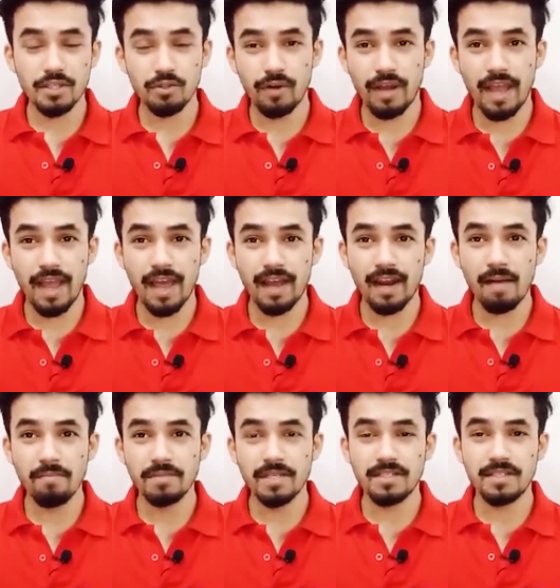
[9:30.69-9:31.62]
So here
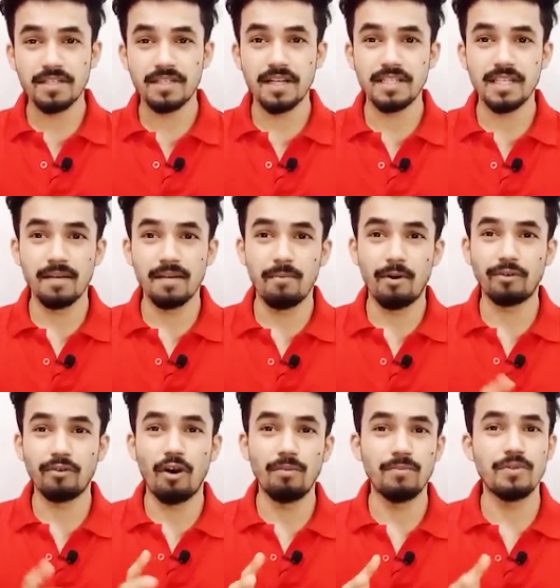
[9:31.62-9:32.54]
I'm just discussing about
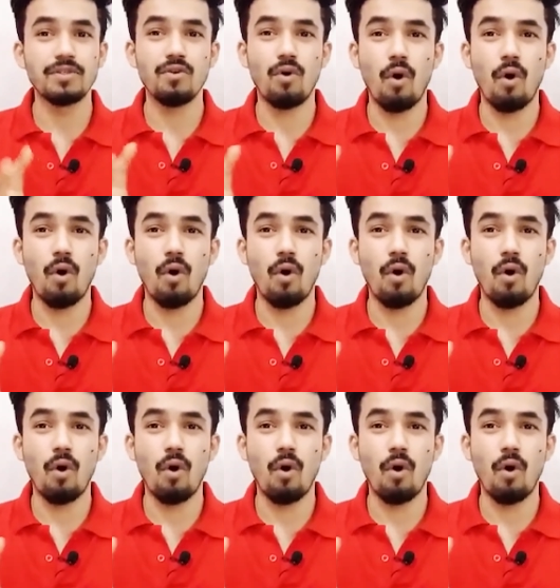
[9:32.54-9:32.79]
almost